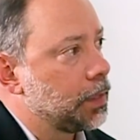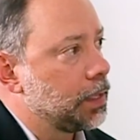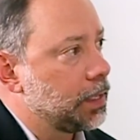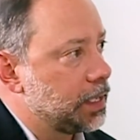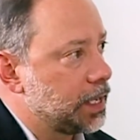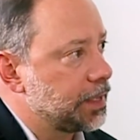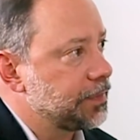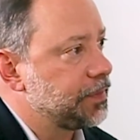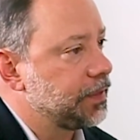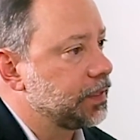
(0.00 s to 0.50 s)

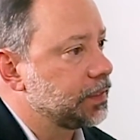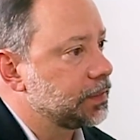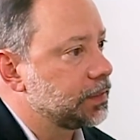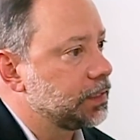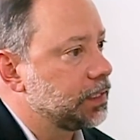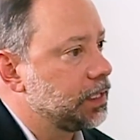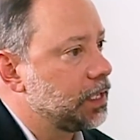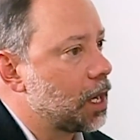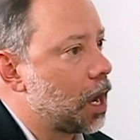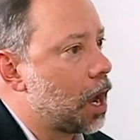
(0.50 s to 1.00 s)
Yeah, I think
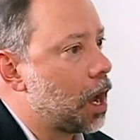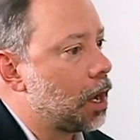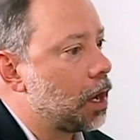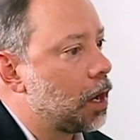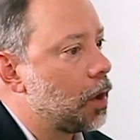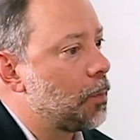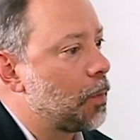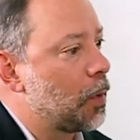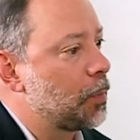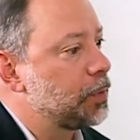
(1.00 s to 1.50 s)
the
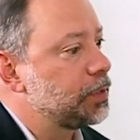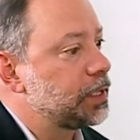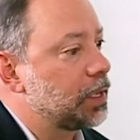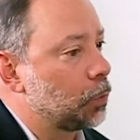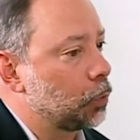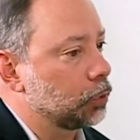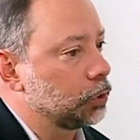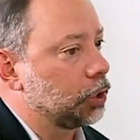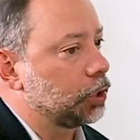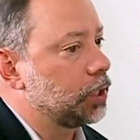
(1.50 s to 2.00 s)
aha moment that
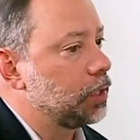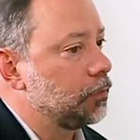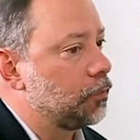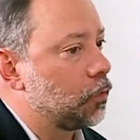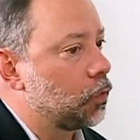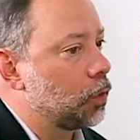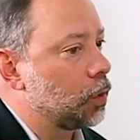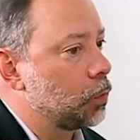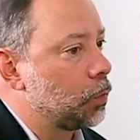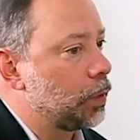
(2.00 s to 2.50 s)
we're looking
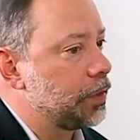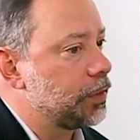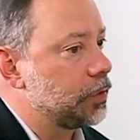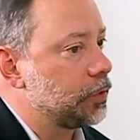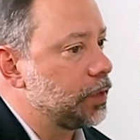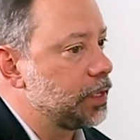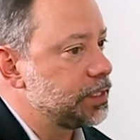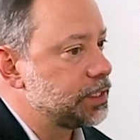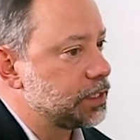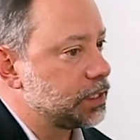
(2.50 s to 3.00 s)
for, whether
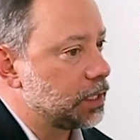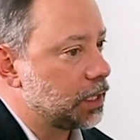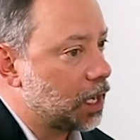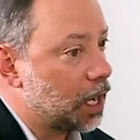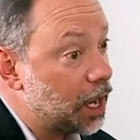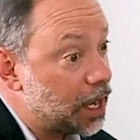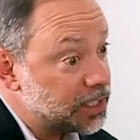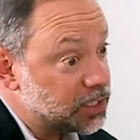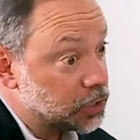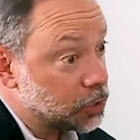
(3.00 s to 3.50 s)
it's
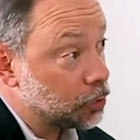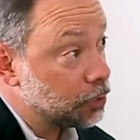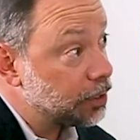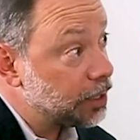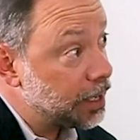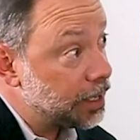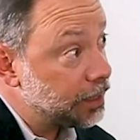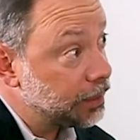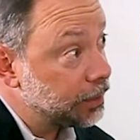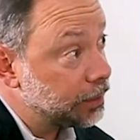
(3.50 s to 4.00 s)
us
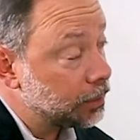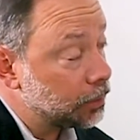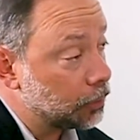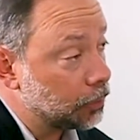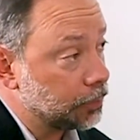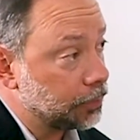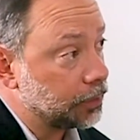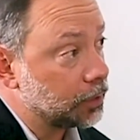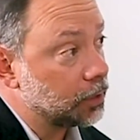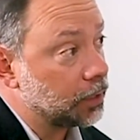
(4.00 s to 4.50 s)
creating it
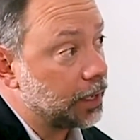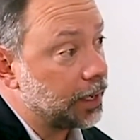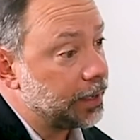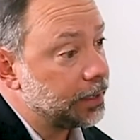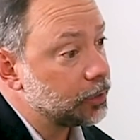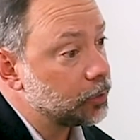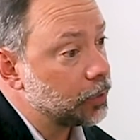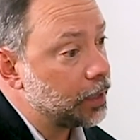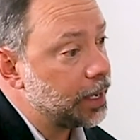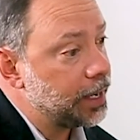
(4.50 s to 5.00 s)
or the client
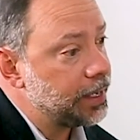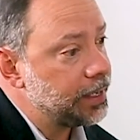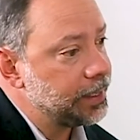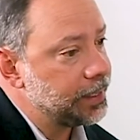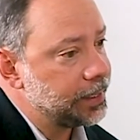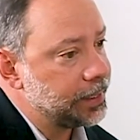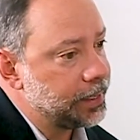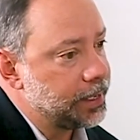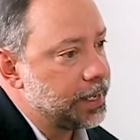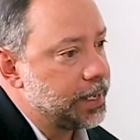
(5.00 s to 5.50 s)
creating
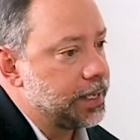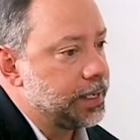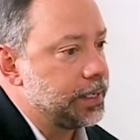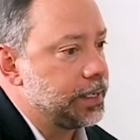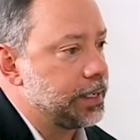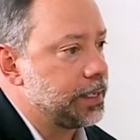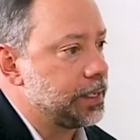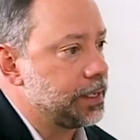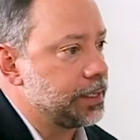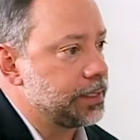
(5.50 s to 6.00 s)
it,
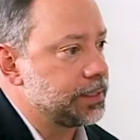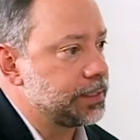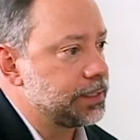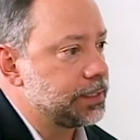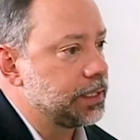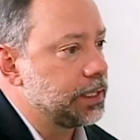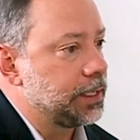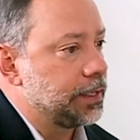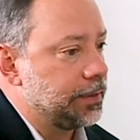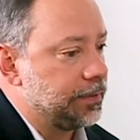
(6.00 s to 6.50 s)

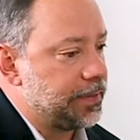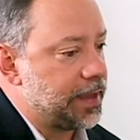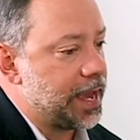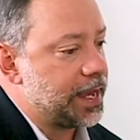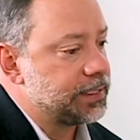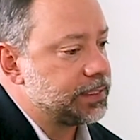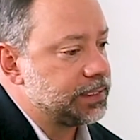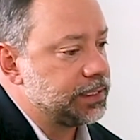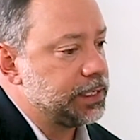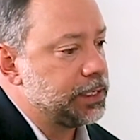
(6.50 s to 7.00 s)
is
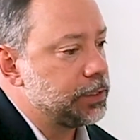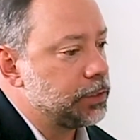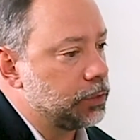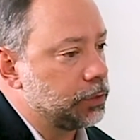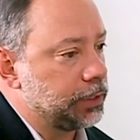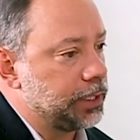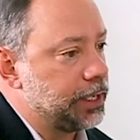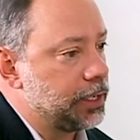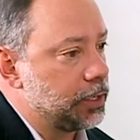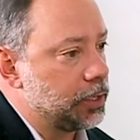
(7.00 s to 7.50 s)
that senior
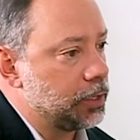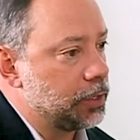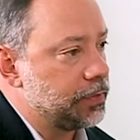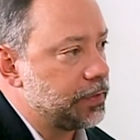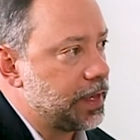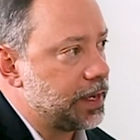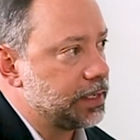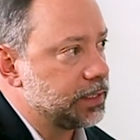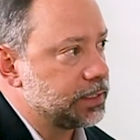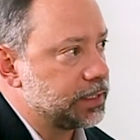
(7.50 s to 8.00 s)
leader,
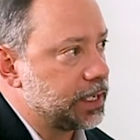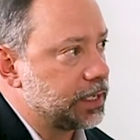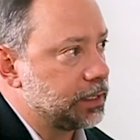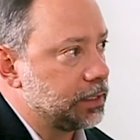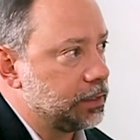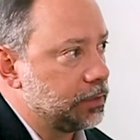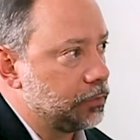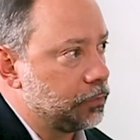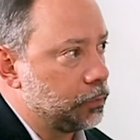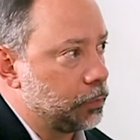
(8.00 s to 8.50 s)
that
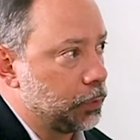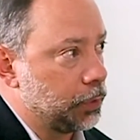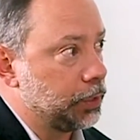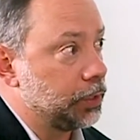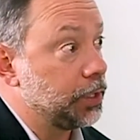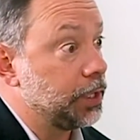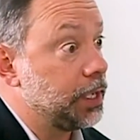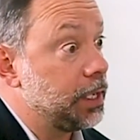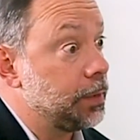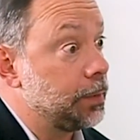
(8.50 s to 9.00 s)
executive
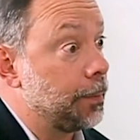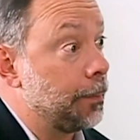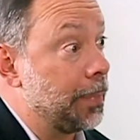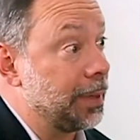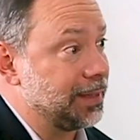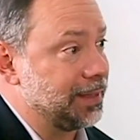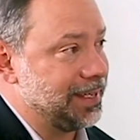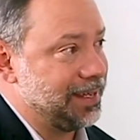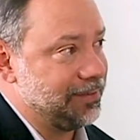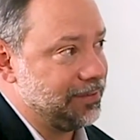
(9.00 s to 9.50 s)
really
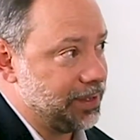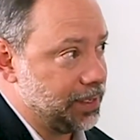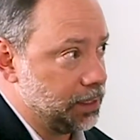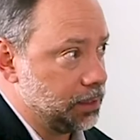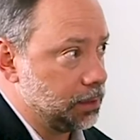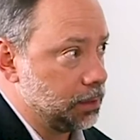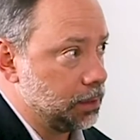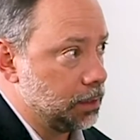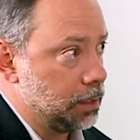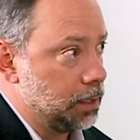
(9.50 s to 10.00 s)

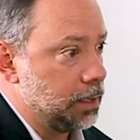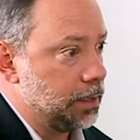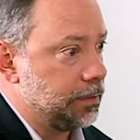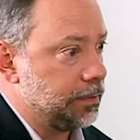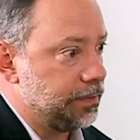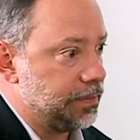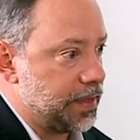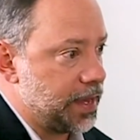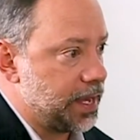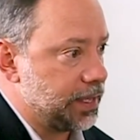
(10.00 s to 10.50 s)
believing
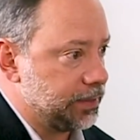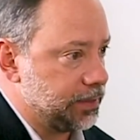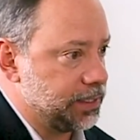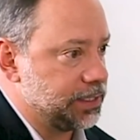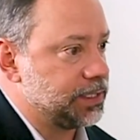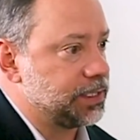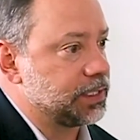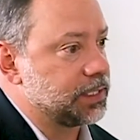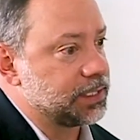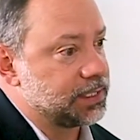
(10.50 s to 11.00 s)
that the
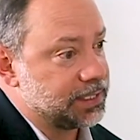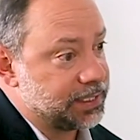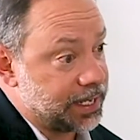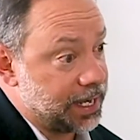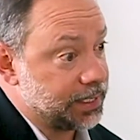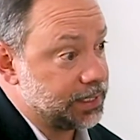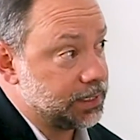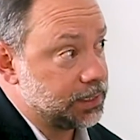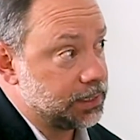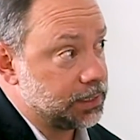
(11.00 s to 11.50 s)

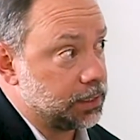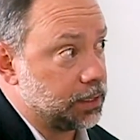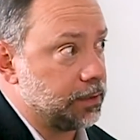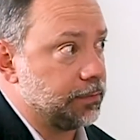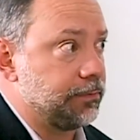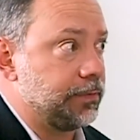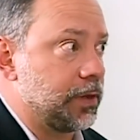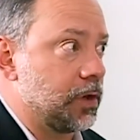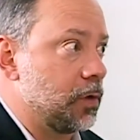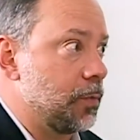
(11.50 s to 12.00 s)
success
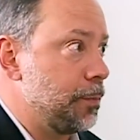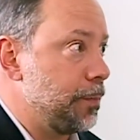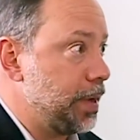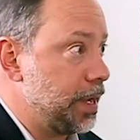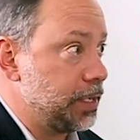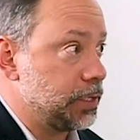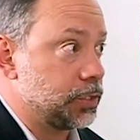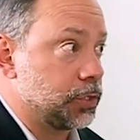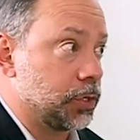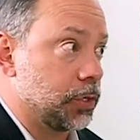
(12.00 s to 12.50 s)
of their
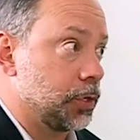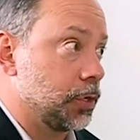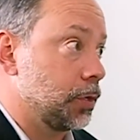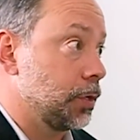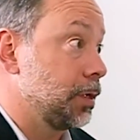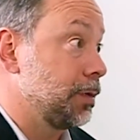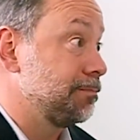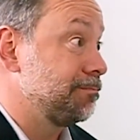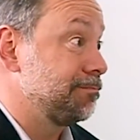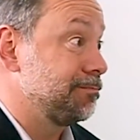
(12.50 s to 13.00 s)
major
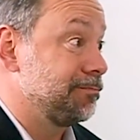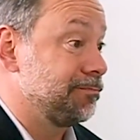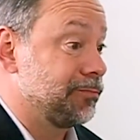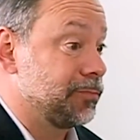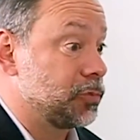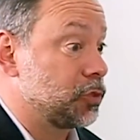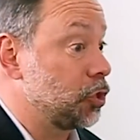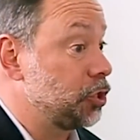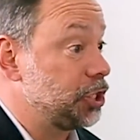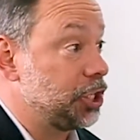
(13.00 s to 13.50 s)

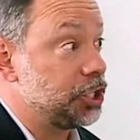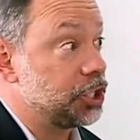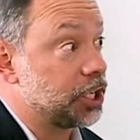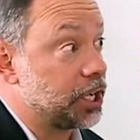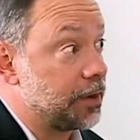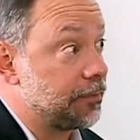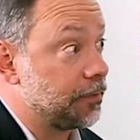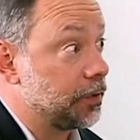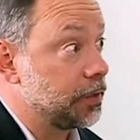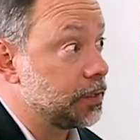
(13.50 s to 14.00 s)
strategic
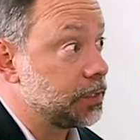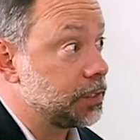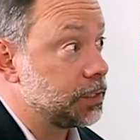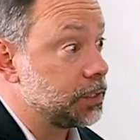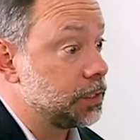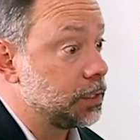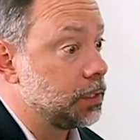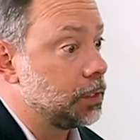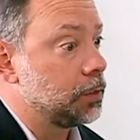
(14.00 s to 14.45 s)
efforts